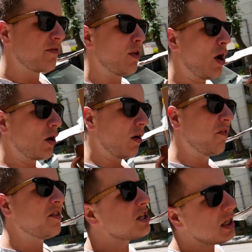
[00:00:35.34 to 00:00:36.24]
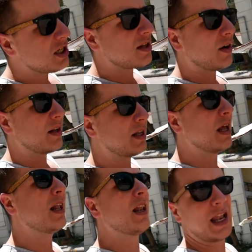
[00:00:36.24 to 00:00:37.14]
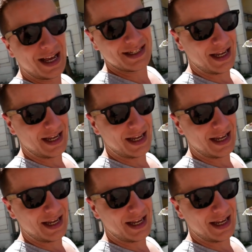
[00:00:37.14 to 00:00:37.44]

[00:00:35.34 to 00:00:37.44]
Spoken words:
vlog officially started last